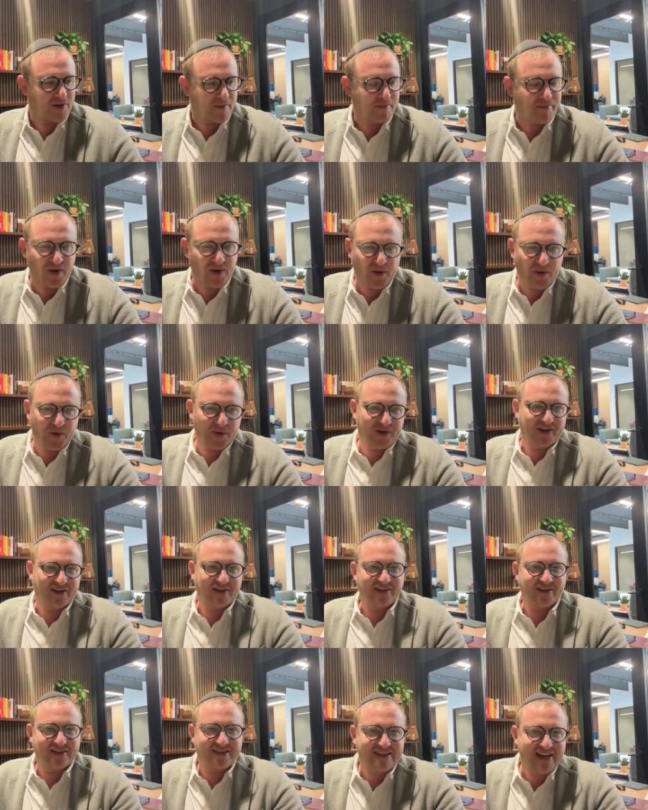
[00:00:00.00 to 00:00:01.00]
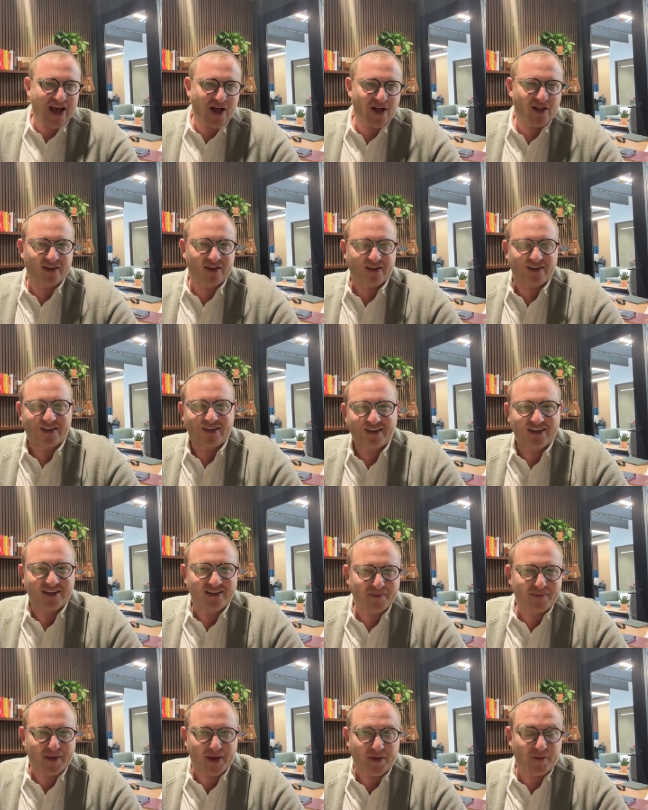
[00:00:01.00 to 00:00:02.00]
can build and sell and
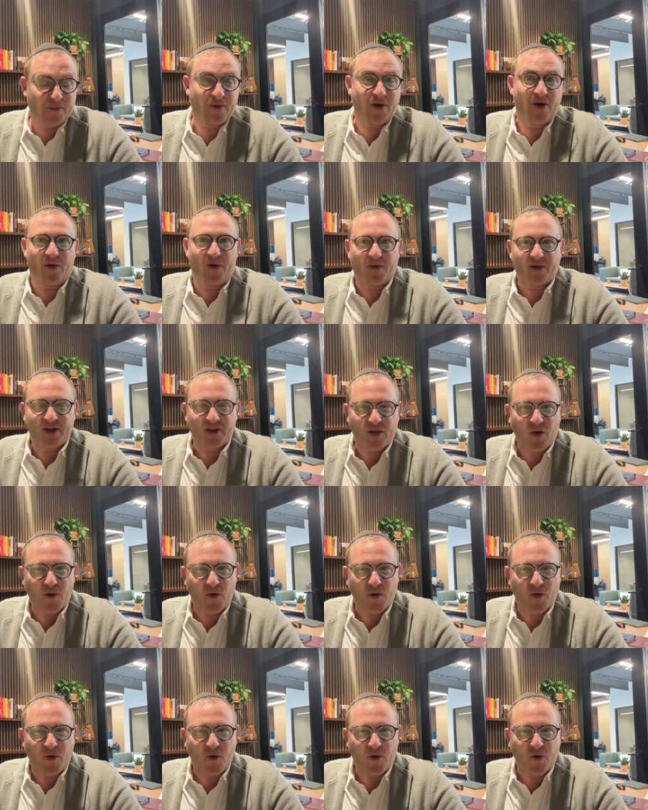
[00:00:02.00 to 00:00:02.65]
I'm like whoa you know,